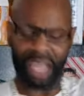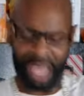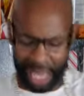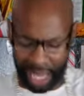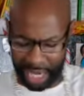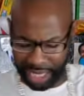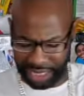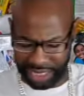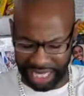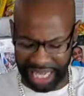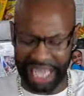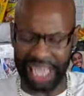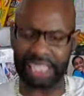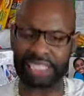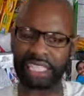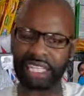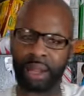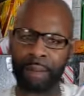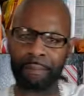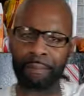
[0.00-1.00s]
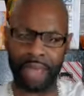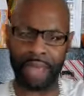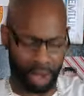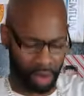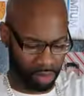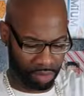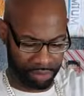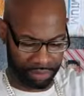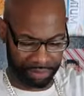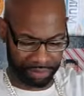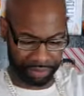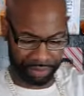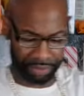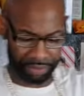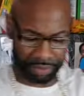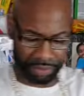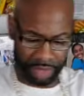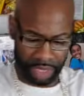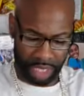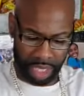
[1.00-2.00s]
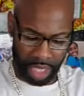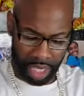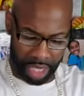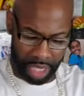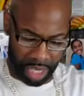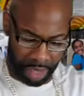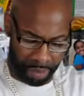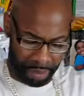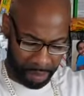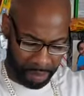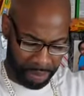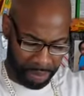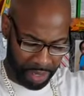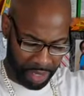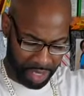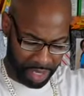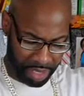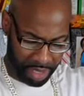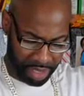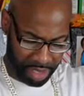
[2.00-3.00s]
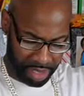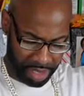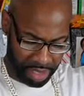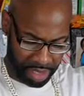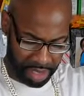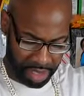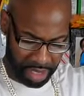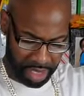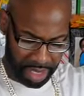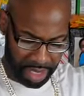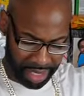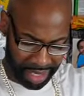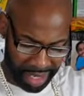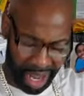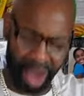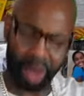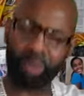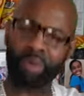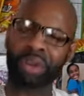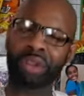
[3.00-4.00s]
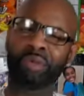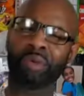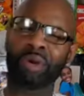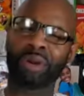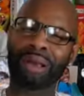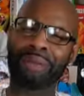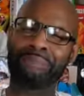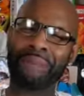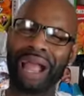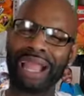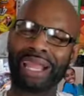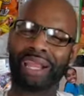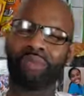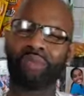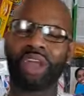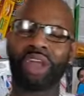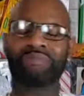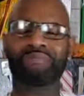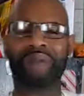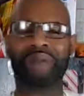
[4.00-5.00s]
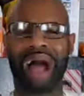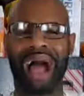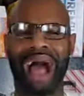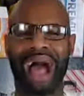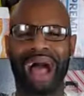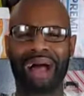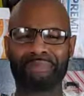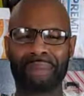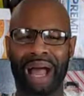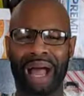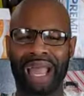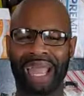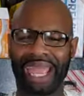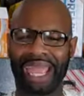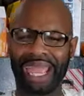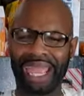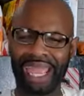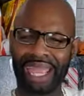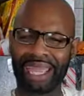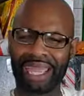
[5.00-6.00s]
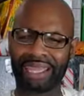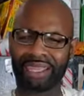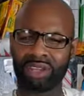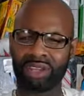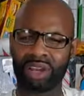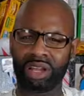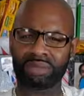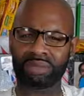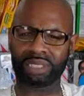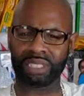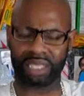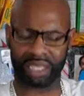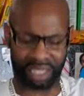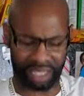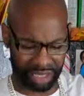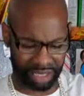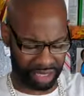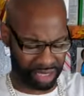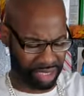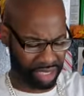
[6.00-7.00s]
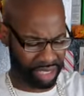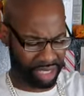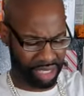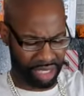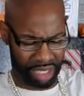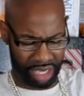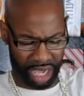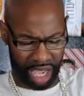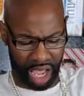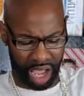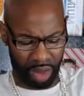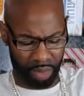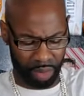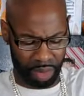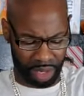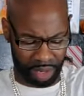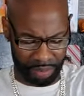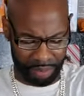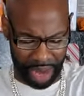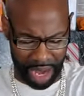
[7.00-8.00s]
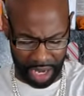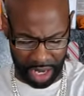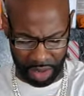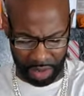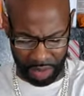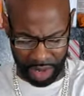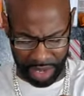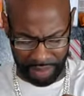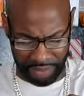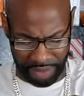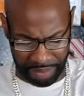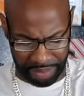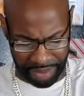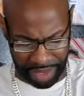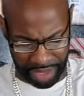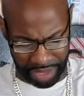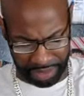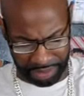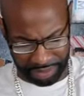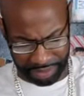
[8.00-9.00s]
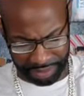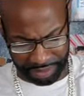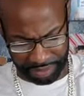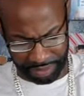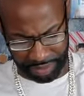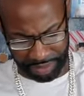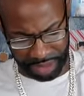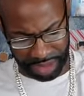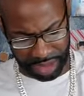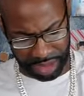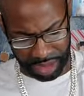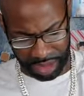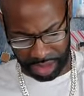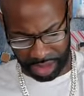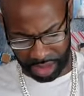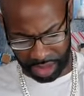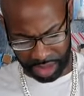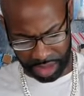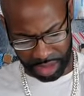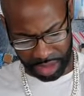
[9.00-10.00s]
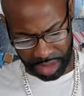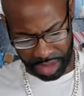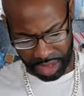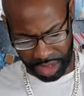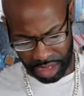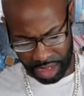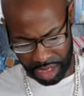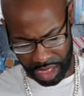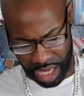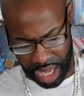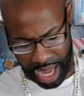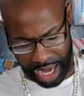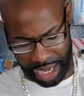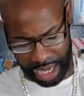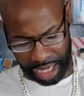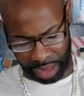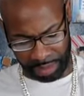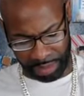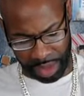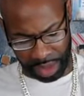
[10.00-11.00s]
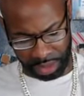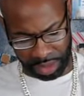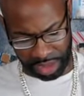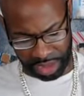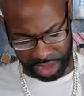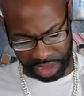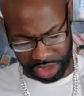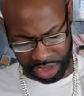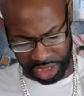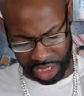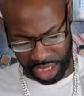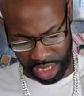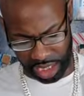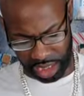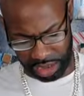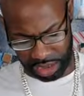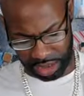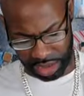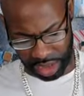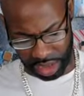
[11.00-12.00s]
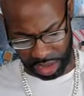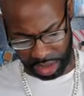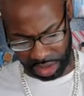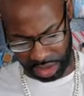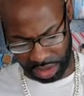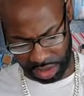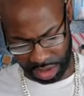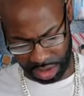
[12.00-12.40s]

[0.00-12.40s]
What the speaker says: And it's easy to melt. And I'm going to put... I don't really want to microwave my egg, you know what I'm saying? I don't want to microwave it, but... I got to melt this cheese, though.